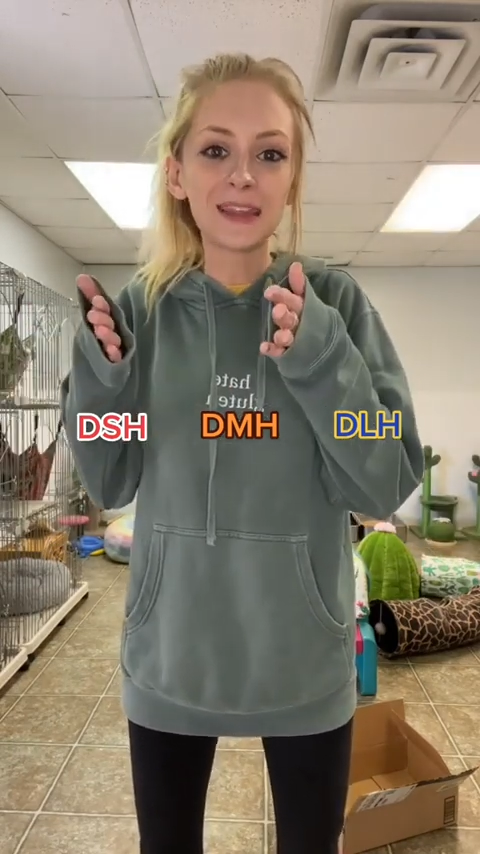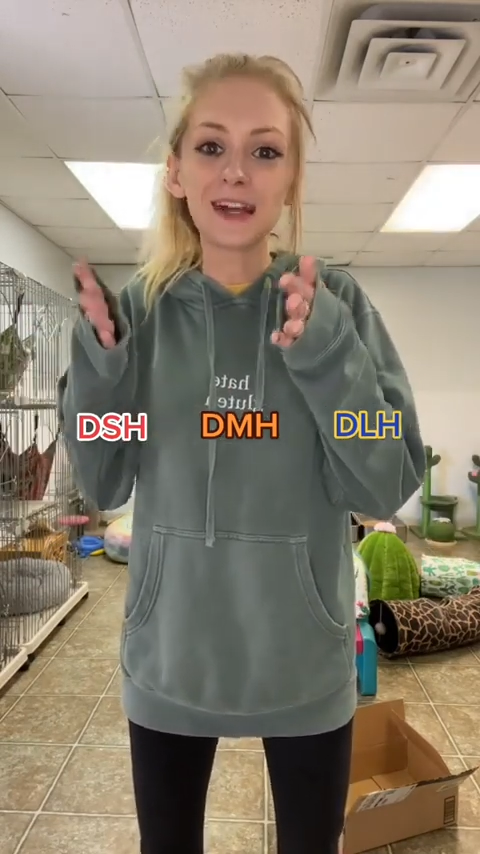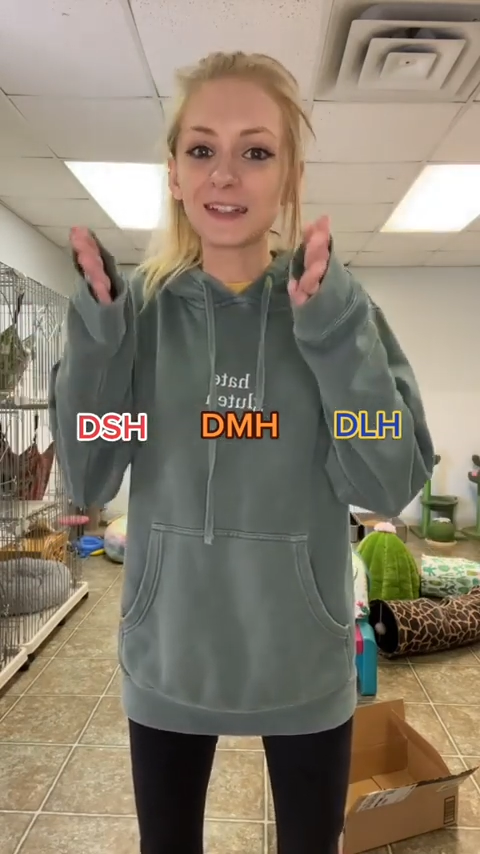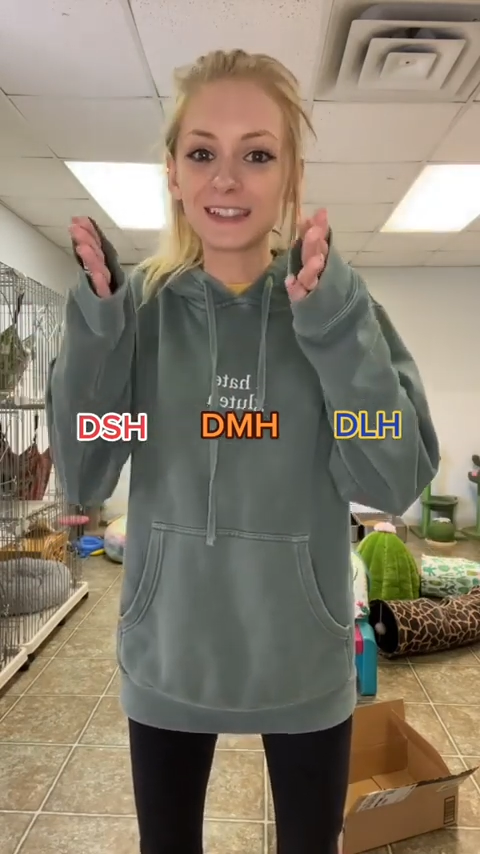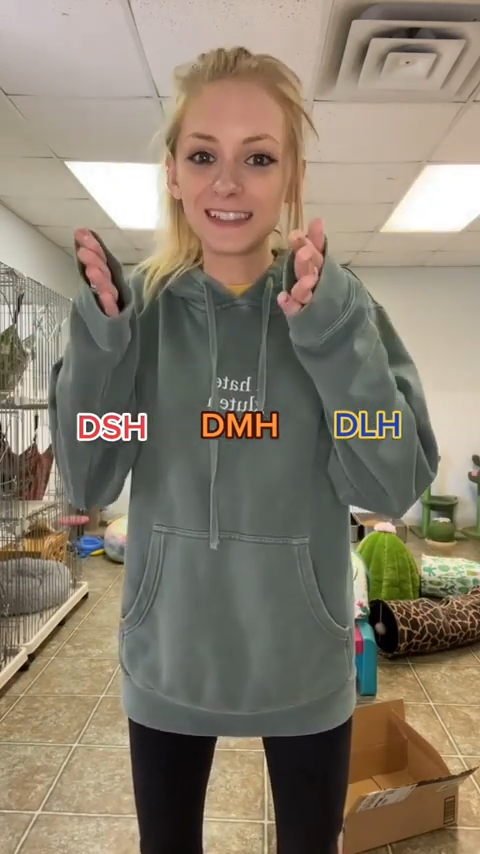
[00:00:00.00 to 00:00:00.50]

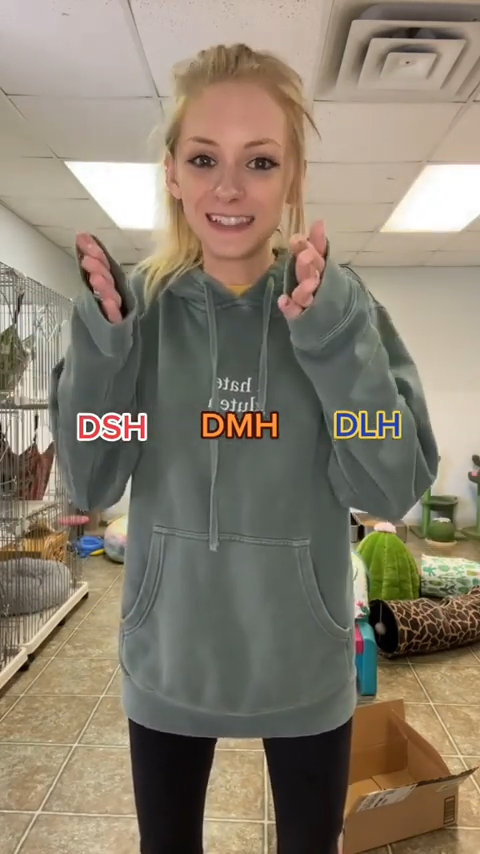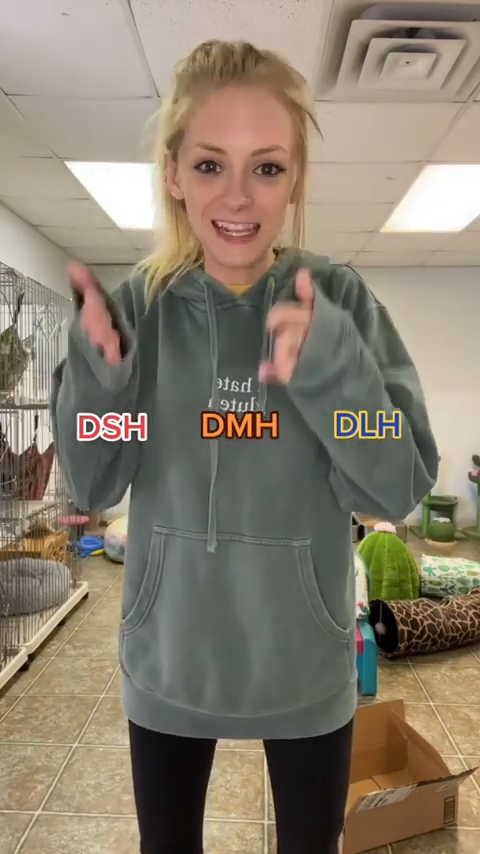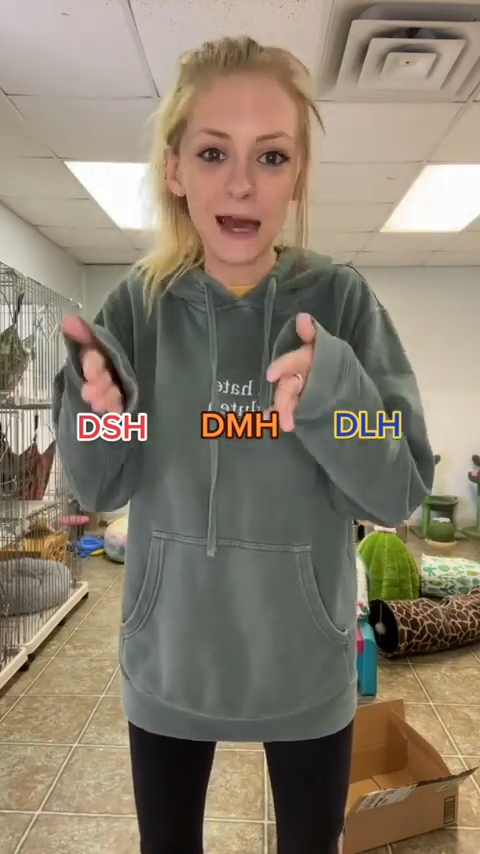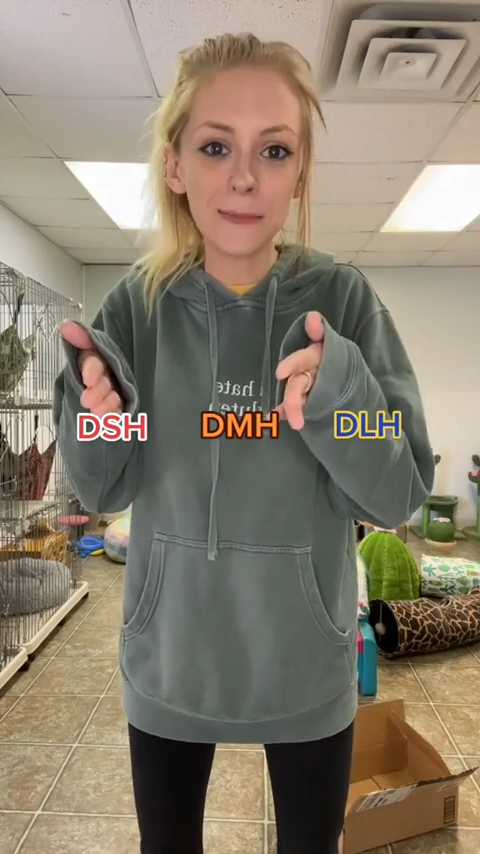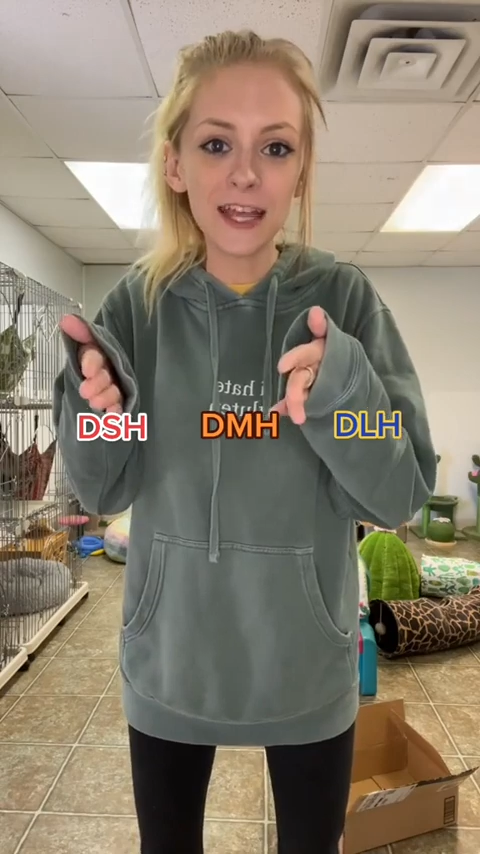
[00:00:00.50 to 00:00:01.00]
they're
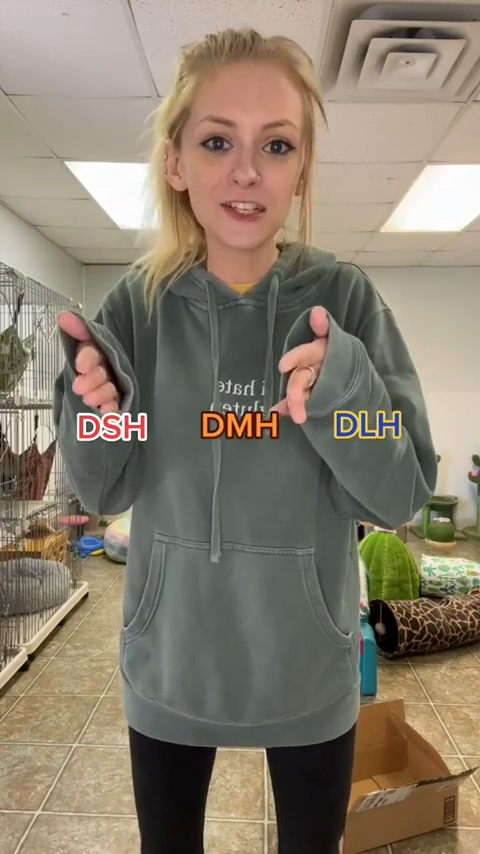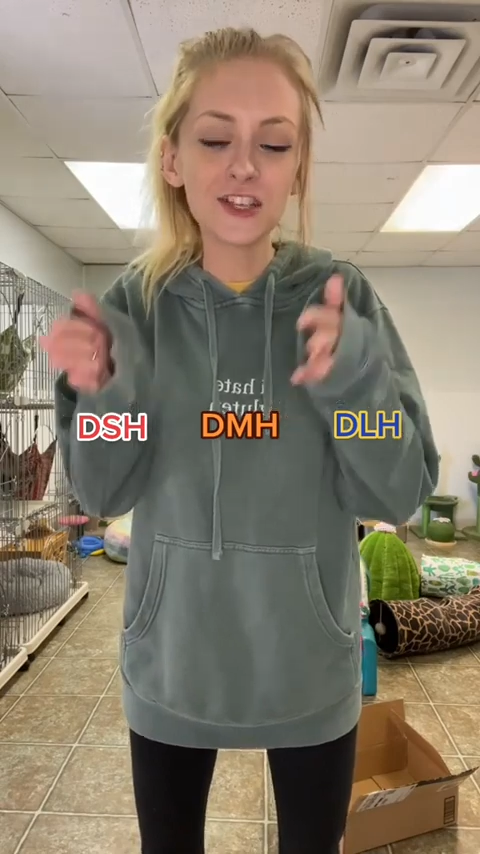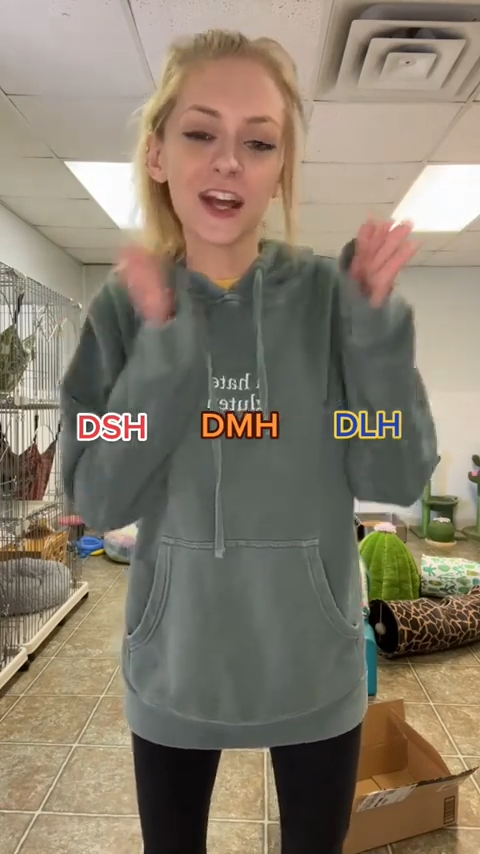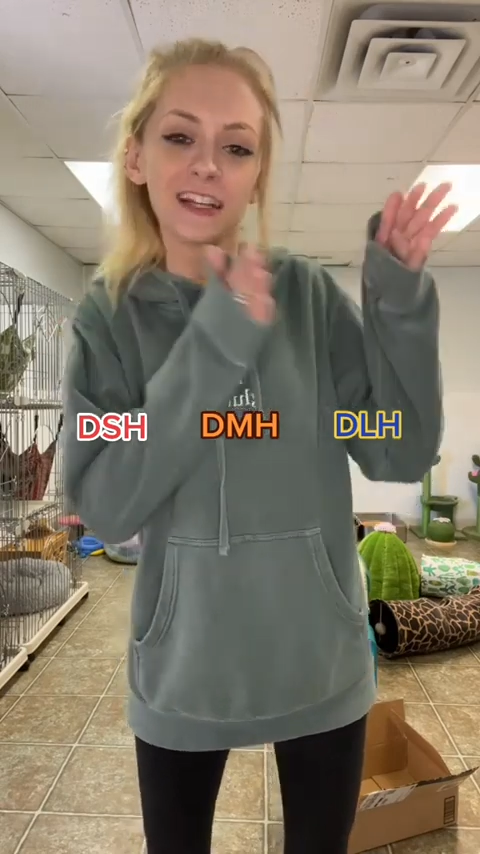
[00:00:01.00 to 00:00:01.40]
DMH.